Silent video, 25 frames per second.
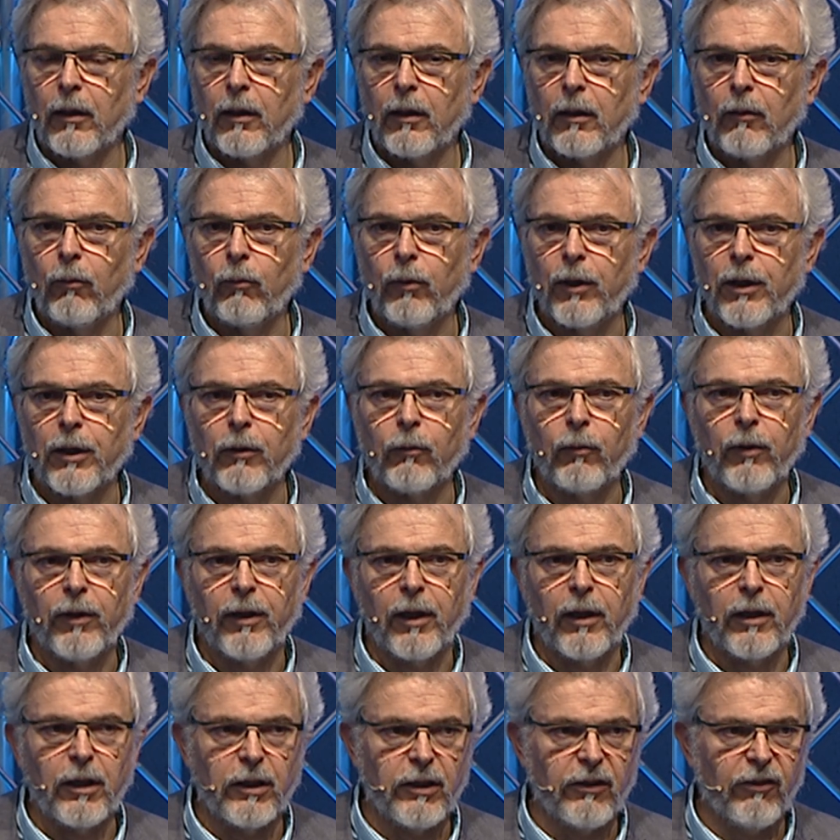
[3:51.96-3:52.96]
work with
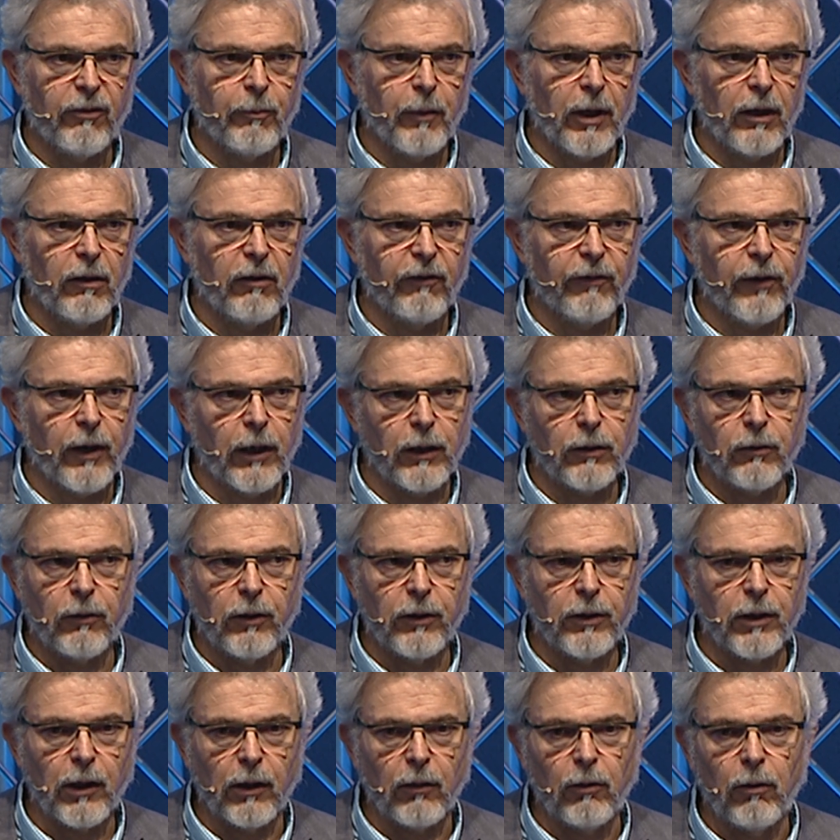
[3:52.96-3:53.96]
additive manufacturing
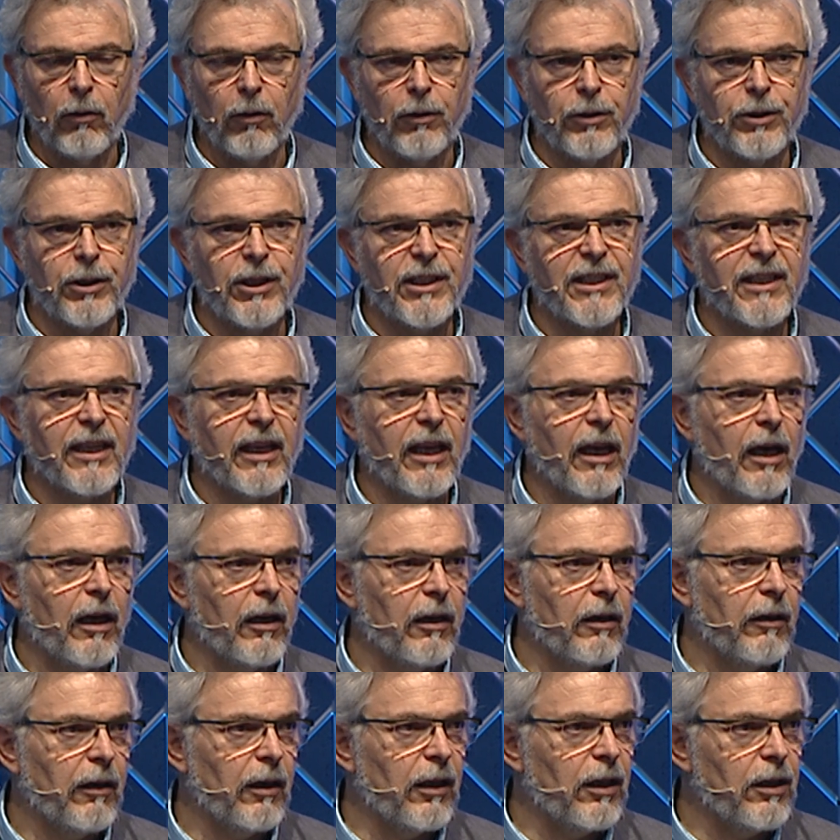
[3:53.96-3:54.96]
technologies
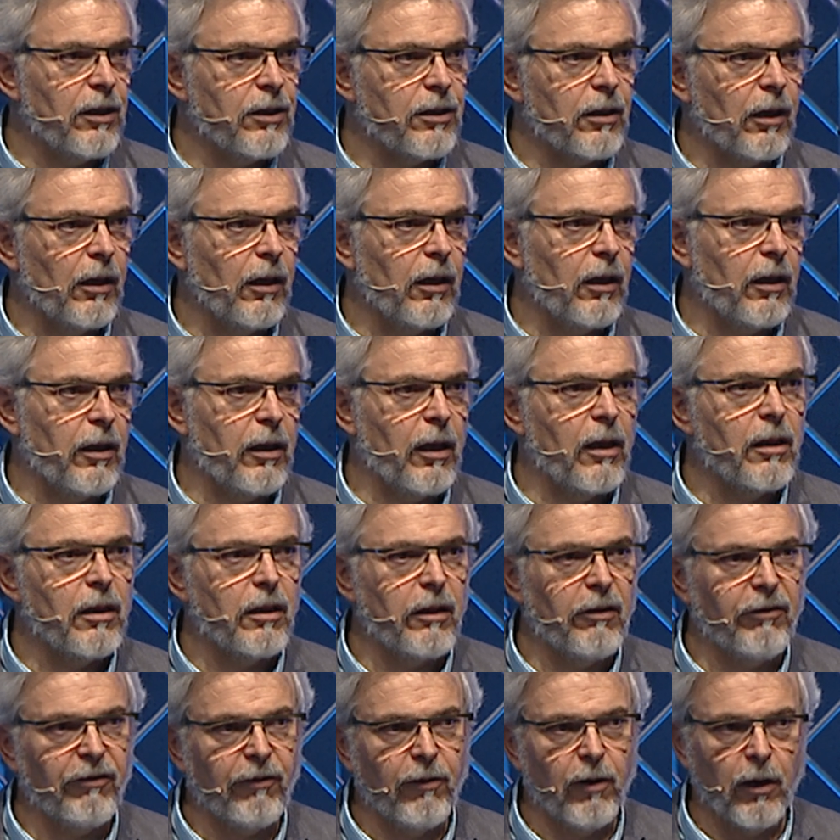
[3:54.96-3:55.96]
can easily
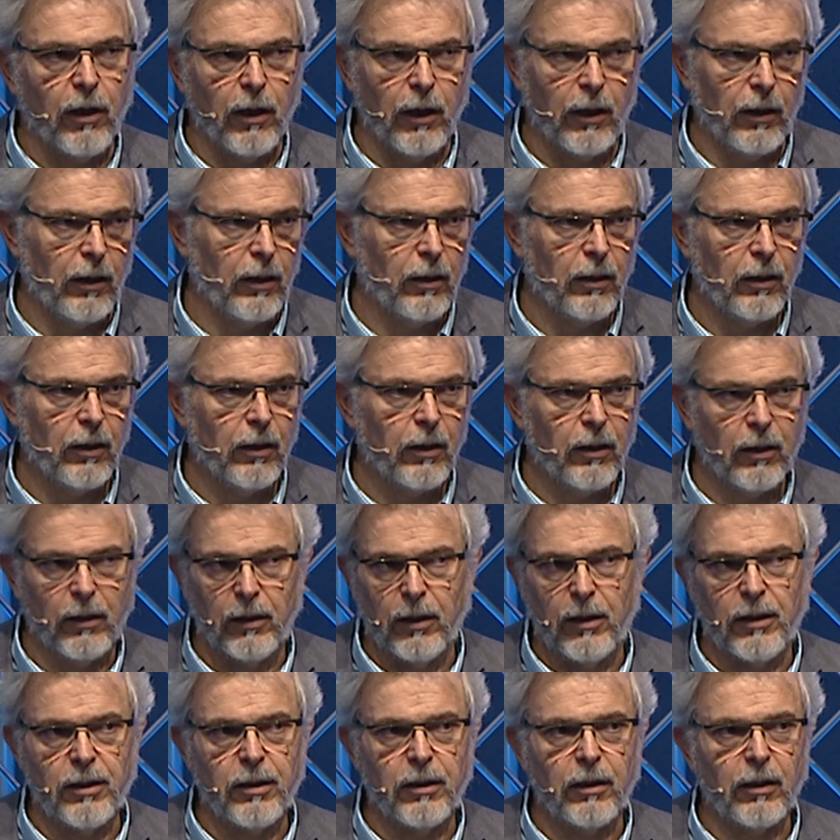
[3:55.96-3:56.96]
identify
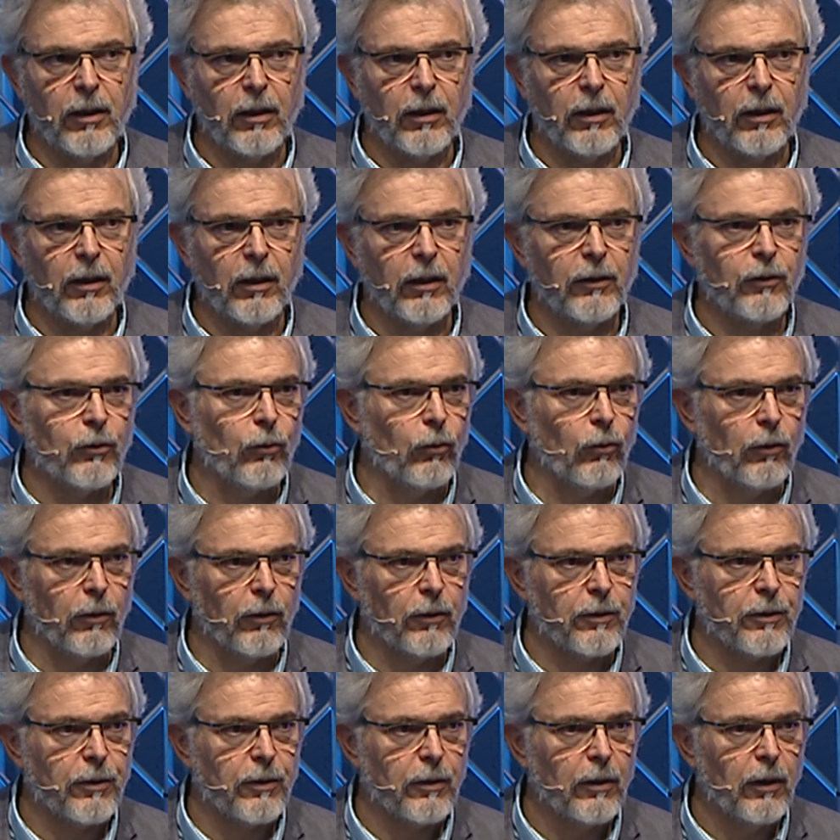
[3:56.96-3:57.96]
these
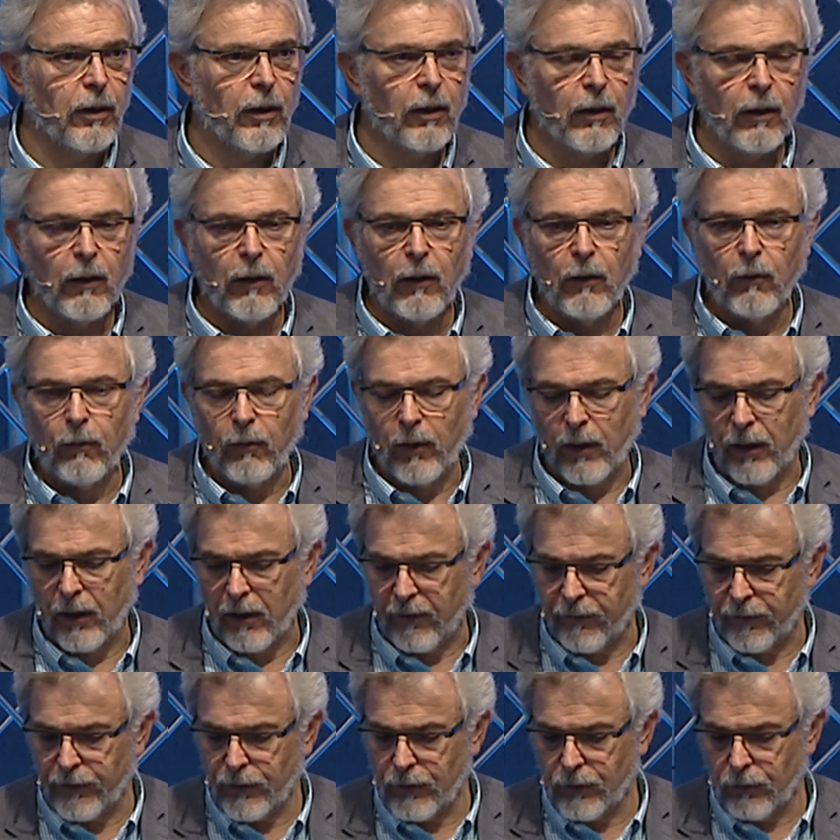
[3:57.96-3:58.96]
tools. We
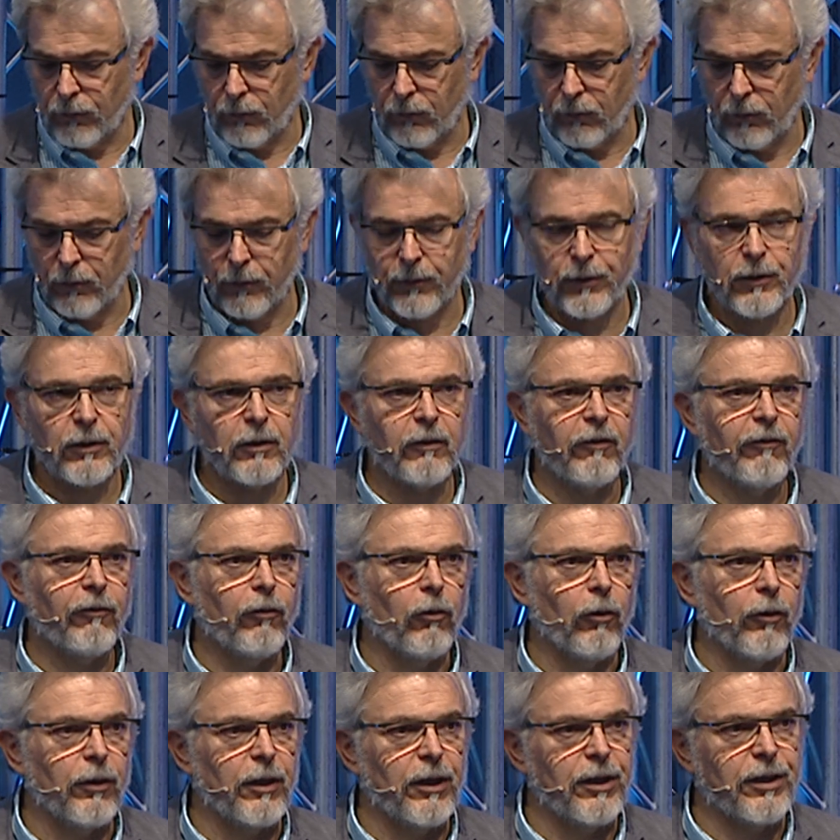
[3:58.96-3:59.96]
have tools for
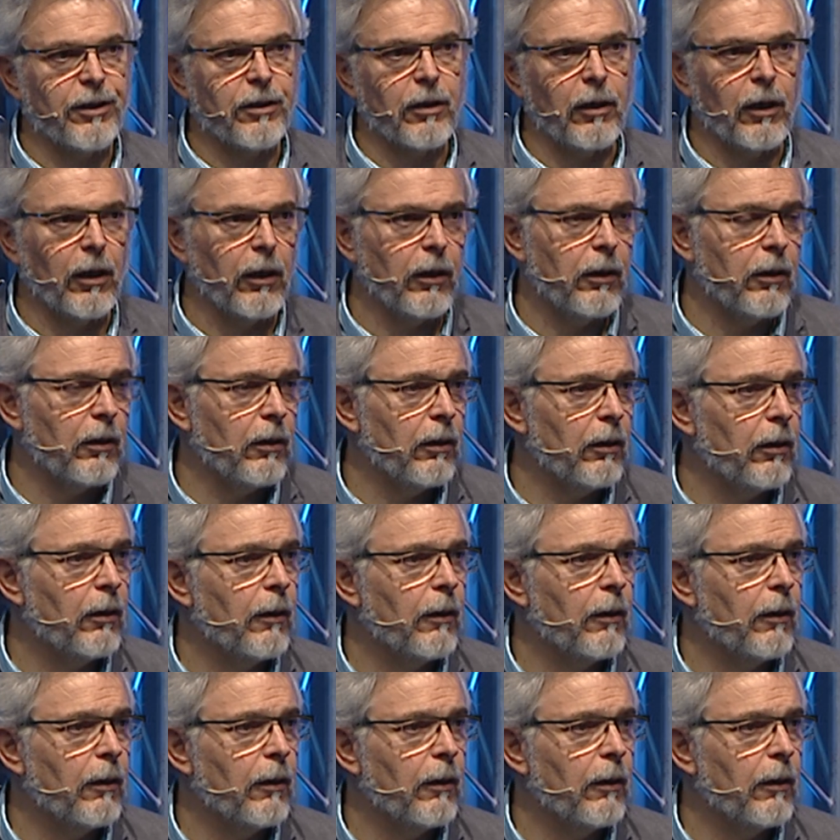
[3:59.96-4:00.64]
design,